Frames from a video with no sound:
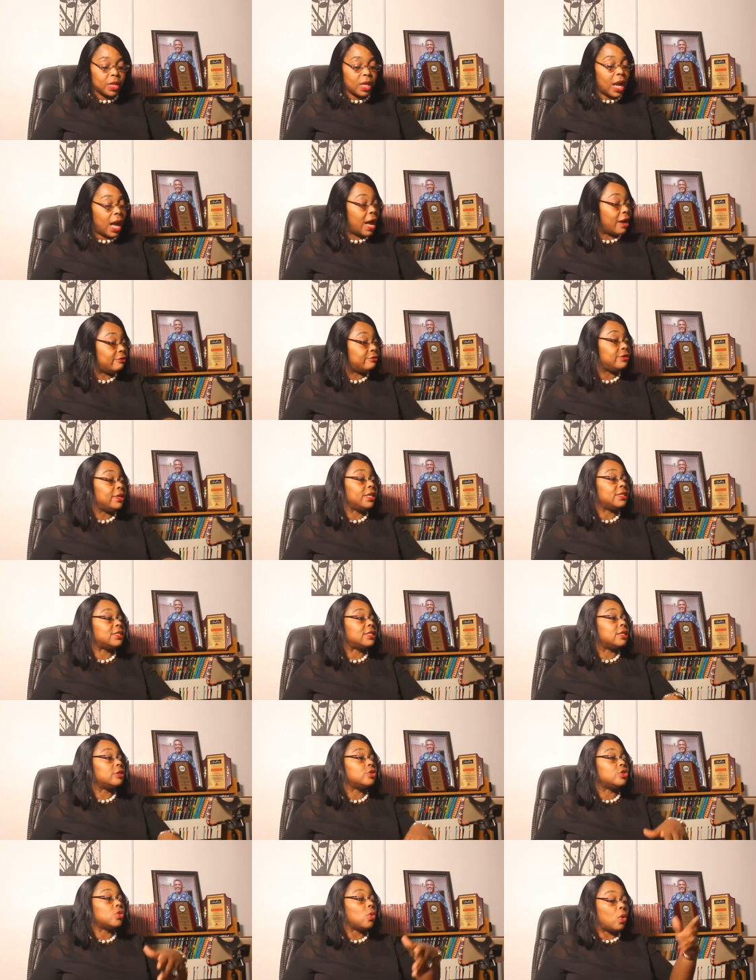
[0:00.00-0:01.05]
I've
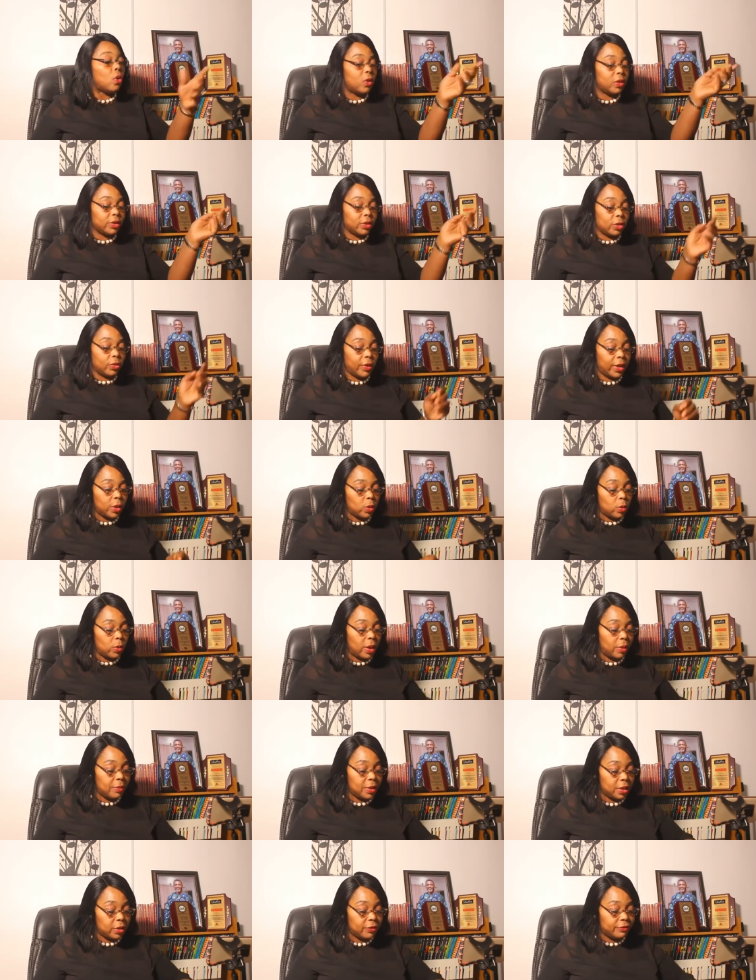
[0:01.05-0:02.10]
listened to all the great
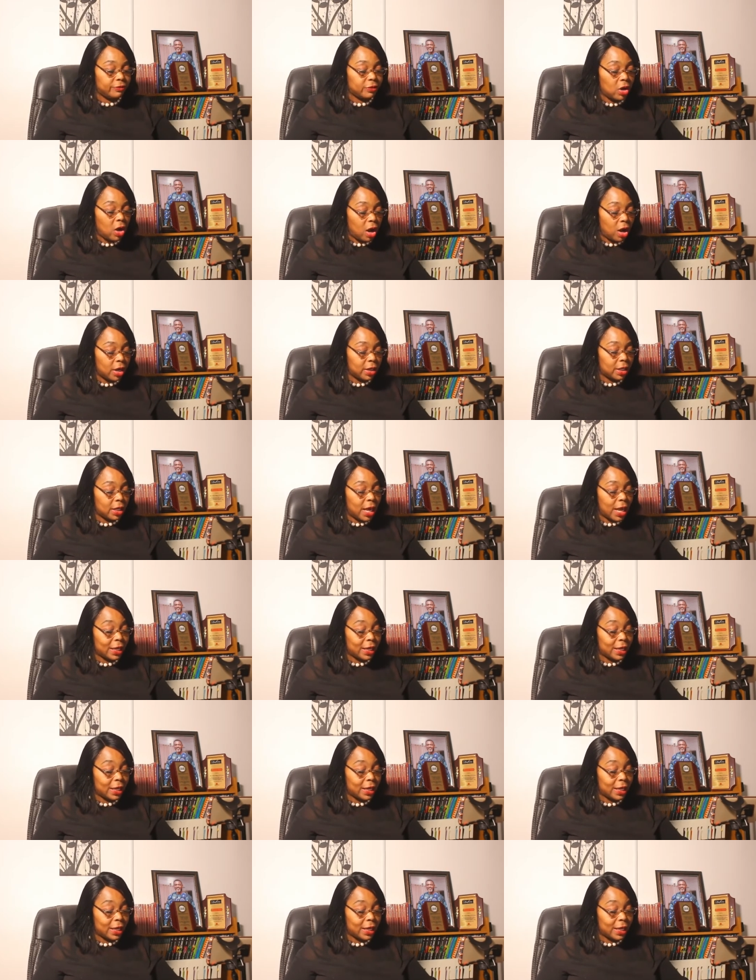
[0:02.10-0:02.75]
women of God,